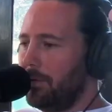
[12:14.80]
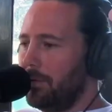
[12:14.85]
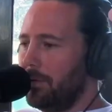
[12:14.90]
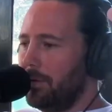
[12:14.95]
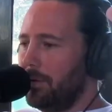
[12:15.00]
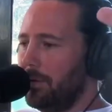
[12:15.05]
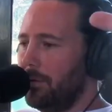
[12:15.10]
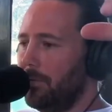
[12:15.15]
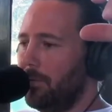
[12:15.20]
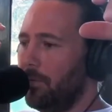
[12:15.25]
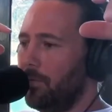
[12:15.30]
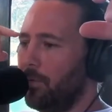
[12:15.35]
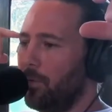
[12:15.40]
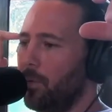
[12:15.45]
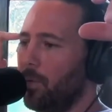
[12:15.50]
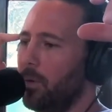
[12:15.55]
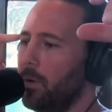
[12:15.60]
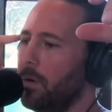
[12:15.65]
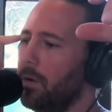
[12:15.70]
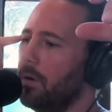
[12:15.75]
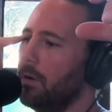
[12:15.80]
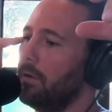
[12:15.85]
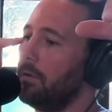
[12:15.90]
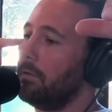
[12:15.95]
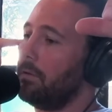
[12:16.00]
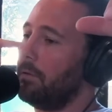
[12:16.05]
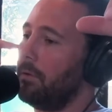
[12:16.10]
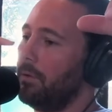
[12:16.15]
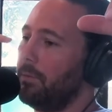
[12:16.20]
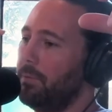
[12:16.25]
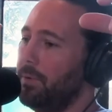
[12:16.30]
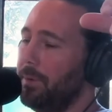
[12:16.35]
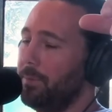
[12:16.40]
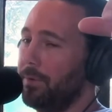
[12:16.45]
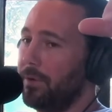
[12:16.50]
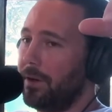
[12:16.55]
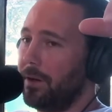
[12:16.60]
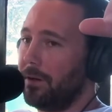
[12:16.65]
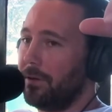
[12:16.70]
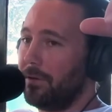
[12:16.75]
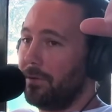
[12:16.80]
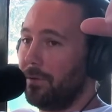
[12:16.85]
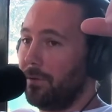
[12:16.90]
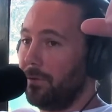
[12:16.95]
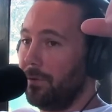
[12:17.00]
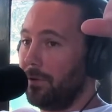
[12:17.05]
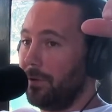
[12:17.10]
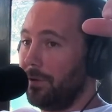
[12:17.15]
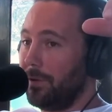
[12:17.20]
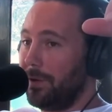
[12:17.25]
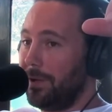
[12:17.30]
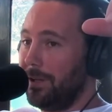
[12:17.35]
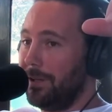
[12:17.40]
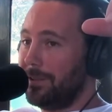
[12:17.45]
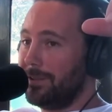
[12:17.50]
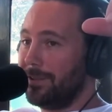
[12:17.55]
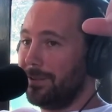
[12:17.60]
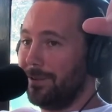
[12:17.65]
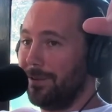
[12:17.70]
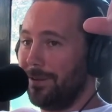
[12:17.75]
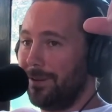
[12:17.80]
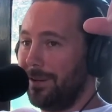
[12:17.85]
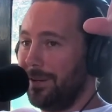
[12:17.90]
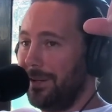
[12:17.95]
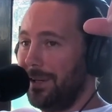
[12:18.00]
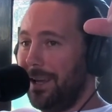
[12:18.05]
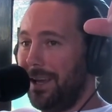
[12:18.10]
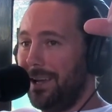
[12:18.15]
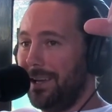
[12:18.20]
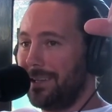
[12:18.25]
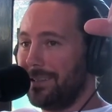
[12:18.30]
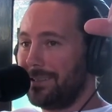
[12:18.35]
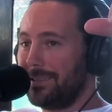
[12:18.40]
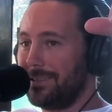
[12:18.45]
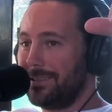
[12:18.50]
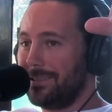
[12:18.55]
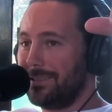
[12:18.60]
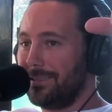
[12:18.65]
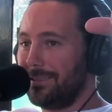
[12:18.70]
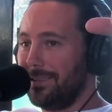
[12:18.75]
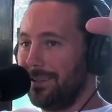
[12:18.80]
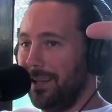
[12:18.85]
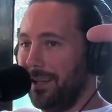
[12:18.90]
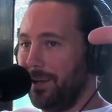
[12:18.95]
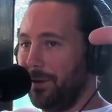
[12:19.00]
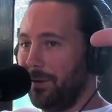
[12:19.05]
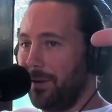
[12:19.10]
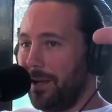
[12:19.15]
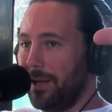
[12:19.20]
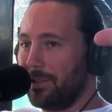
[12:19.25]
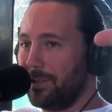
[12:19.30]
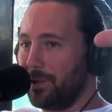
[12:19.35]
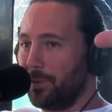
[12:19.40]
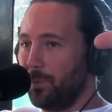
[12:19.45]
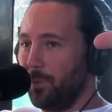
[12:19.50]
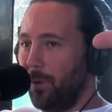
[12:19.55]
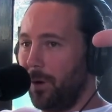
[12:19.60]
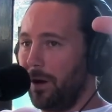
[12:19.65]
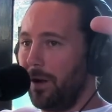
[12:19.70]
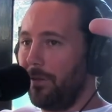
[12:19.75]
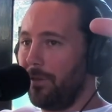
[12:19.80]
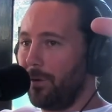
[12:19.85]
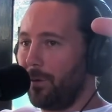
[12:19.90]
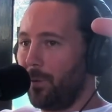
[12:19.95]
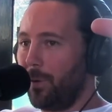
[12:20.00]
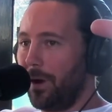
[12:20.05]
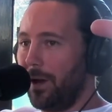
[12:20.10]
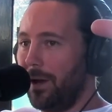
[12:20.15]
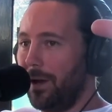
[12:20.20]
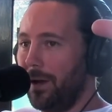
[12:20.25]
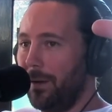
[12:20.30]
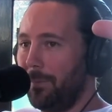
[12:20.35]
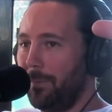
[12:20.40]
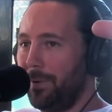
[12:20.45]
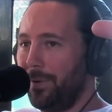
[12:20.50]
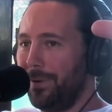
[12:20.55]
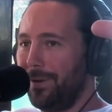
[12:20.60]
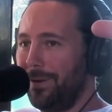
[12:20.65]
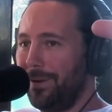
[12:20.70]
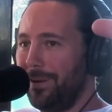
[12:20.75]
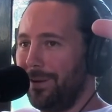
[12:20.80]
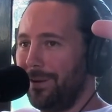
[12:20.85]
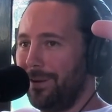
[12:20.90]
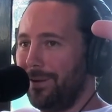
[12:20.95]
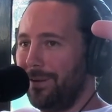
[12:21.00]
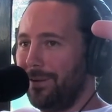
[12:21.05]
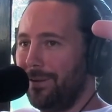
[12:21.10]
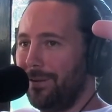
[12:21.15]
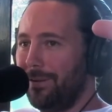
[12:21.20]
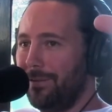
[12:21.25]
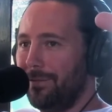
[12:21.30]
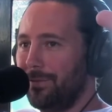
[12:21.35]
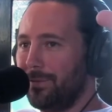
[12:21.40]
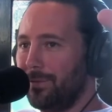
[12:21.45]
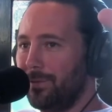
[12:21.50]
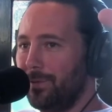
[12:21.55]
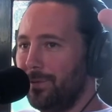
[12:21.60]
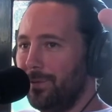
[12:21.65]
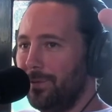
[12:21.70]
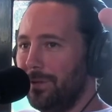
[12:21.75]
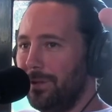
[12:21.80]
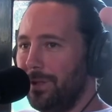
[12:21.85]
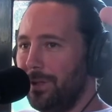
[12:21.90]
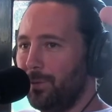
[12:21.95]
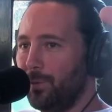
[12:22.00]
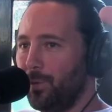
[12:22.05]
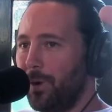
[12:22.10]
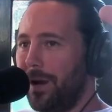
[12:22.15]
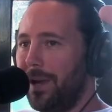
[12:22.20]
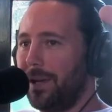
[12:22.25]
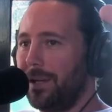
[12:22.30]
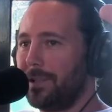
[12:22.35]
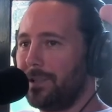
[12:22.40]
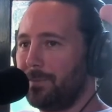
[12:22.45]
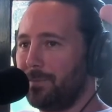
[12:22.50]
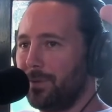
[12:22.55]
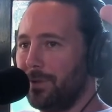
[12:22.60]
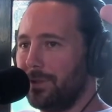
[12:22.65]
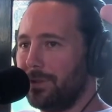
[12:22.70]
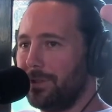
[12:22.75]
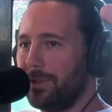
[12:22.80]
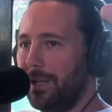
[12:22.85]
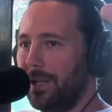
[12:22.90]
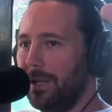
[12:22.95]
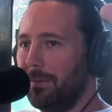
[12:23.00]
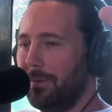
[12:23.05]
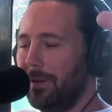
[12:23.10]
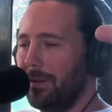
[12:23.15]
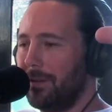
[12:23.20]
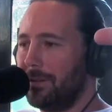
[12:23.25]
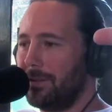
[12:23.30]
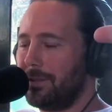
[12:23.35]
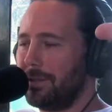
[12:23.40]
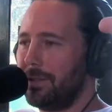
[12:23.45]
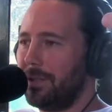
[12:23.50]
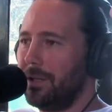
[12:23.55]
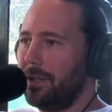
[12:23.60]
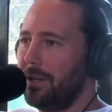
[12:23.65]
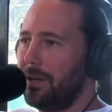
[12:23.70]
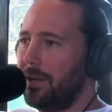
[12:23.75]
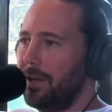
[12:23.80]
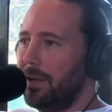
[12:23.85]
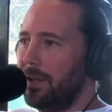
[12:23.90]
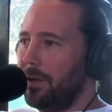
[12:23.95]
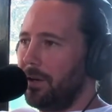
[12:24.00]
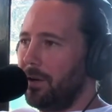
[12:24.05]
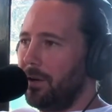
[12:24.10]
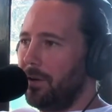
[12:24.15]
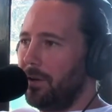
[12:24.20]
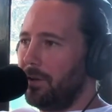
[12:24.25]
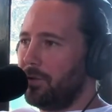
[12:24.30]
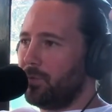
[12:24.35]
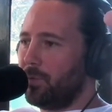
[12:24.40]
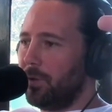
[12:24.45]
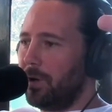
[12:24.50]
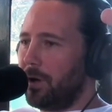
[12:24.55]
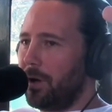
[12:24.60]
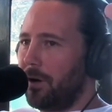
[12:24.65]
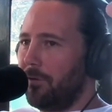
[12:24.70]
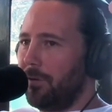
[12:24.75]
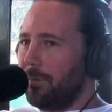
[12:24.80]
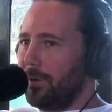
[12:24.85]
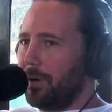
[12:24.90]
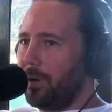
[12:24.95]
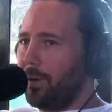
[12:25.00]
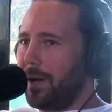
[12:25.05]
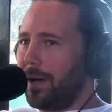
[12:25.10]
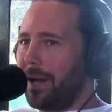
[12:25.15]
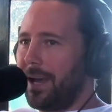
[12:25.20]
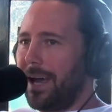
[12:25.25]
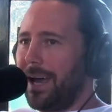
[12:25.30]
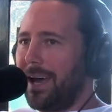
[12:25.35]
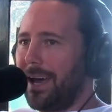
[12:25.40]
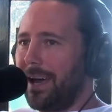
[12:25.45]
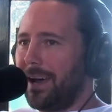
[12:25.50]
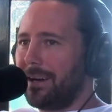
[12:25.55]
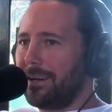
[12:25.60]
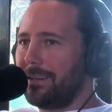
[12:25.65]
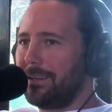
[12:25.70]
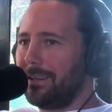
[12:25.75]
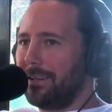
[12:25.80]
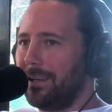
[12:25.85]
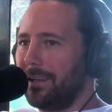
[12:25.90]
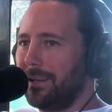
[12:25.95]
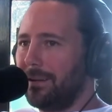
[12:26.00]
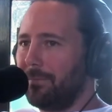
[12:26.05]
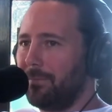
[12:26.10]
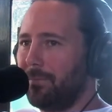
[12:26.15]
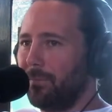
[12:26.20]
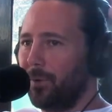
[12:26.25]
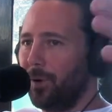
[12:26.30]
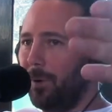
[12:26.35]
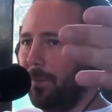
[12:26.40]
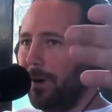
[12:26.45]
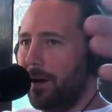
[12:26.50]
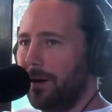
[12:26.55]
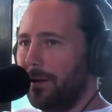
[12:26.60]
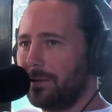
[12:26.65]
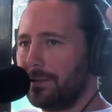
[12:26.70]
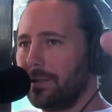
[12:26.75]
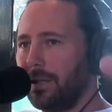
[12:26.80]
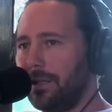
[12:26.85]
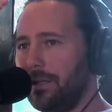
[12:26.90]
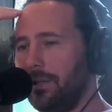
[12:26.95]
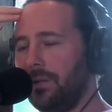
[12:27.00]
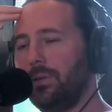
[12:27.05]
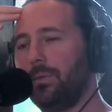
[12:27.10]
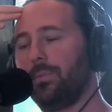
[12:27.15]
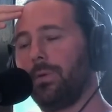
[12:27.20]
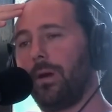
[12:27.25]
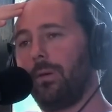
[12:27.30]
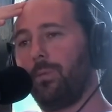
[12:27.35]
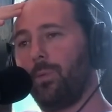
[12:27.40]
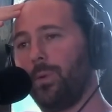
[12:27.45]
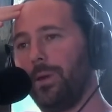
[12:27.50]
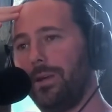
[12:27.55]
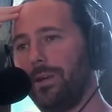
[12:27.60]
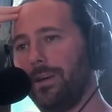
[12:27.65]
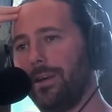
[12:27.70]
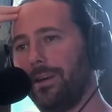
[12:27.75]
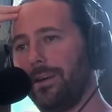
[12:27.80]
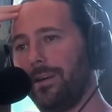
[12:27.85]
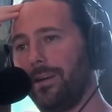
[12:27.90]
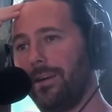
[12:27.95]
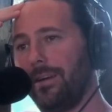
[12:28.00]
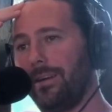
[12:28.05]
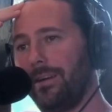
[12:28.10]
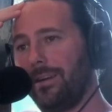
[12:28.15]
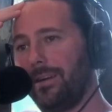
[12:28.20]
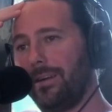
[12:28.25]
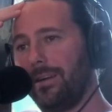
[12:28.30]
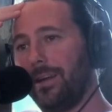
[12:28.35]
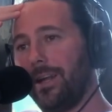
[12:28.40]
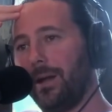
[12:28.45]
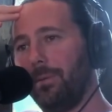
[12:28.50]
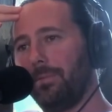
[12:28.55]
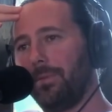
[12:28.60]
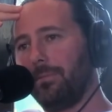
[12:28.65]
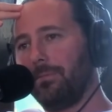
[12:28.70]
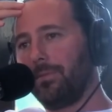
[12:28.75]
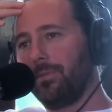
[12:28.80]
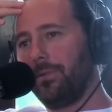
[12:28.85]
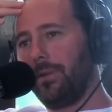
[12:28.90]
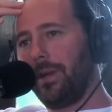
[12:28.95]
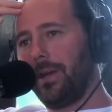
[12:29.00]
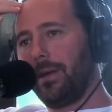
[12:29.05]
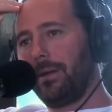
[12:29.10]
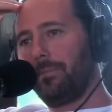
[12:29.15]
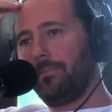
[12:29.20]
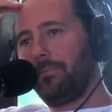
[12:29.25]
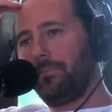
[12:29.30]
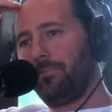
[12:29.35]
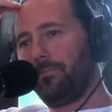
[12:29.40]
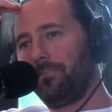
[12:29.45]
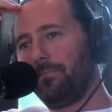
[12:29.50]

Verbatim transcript: is good for people that are kids that are learning to dance, like as they're working their way up through the ranks per se. I mean, there's it's really hard for them to know how to act, and role models like you probably uh, can help them through that.